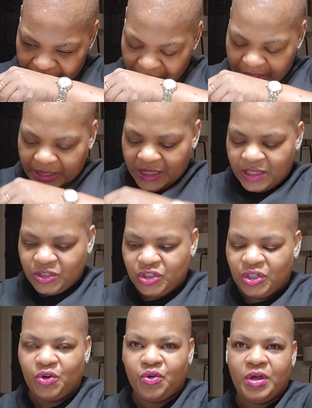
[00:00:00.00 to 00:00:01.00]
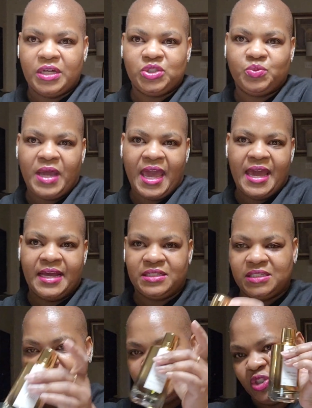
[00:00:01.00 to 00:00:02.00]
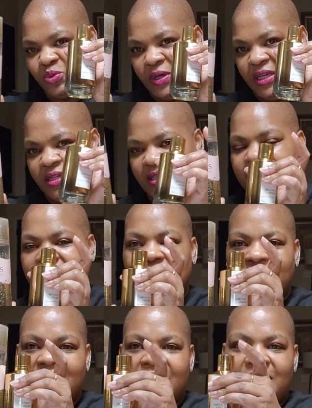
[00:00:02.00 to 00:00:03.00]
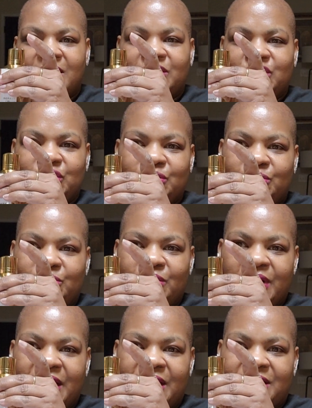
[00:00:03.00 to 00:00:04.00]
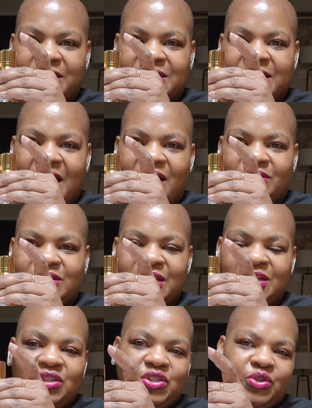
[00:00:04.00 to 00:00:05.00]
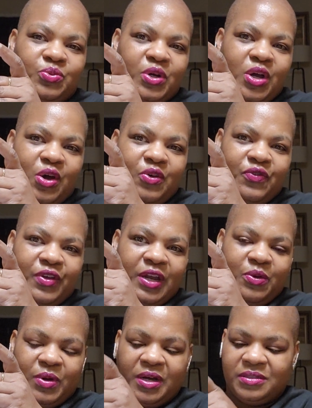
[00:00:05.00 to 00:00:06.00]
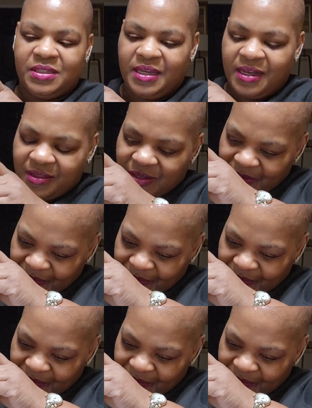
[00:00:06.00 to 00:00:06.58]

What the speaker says: And the Instant Crush will add some sweetness to In the Stars. These two will go very well together.